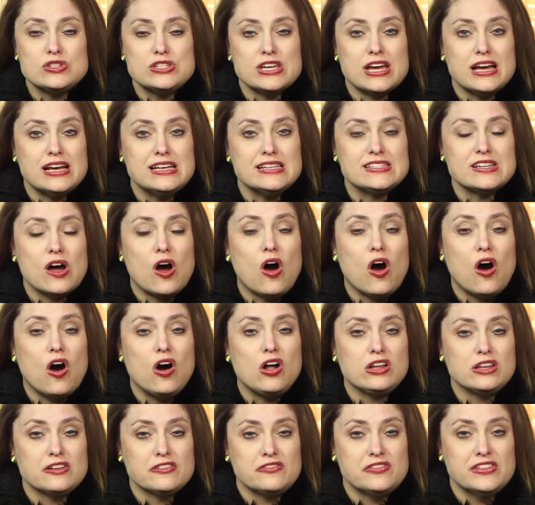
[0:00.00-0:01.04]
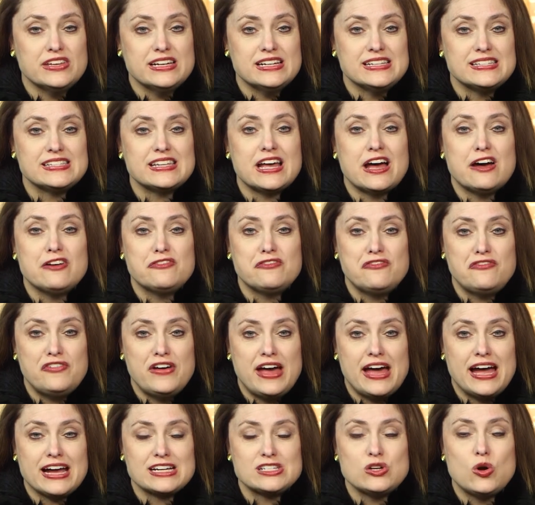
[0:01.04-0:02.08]
does all of this
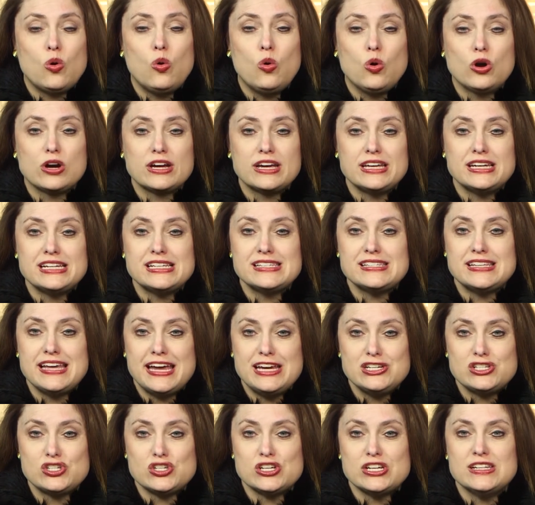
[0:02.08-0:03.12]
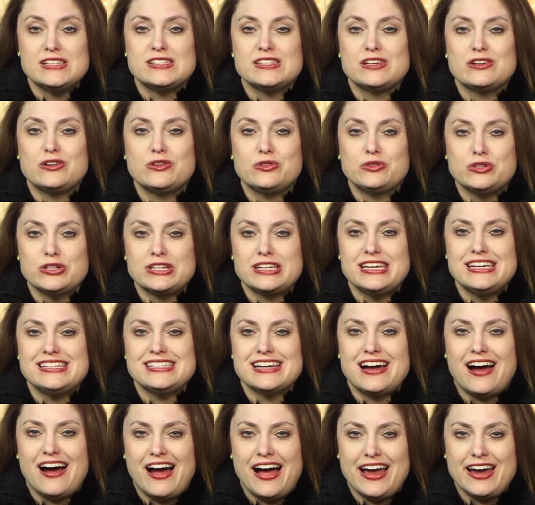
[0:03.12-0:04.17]
affect organizations that are looking
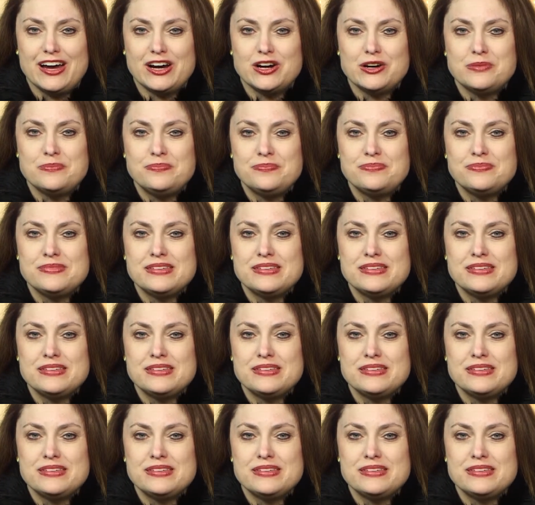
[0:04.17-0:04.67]
to hire?